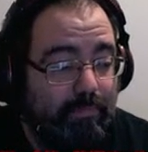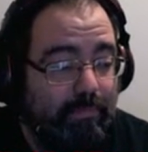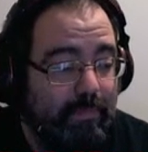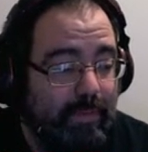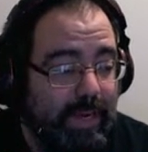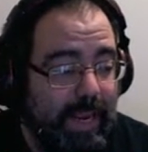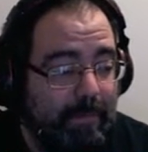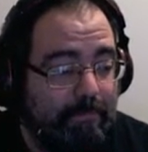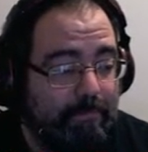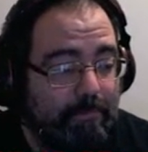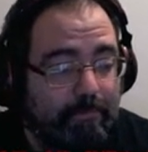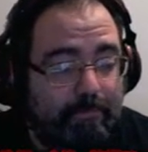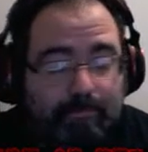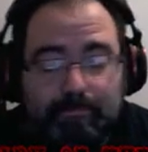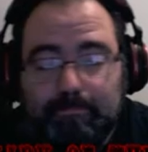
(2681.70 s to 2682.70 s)
damn.
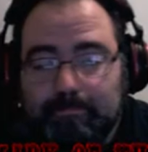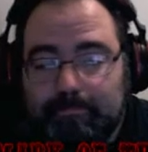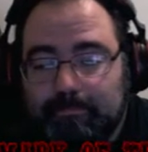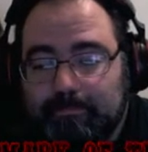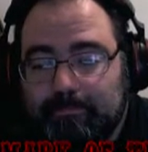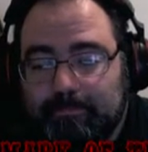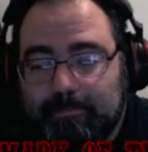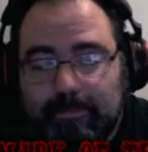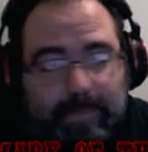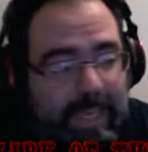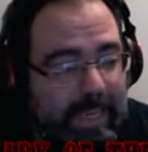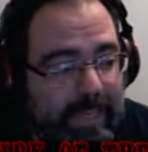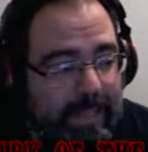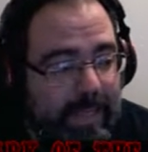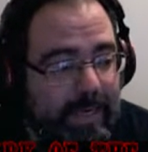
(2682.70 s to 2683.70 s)

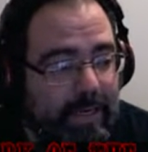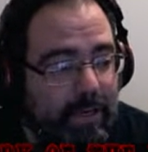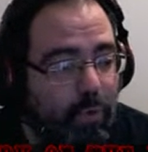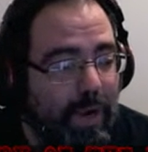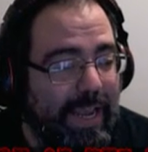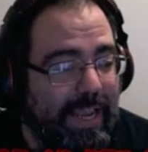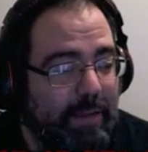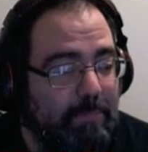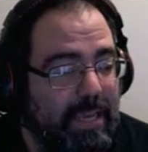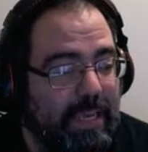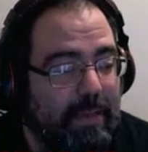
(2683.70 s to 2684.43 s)
They they don't like me.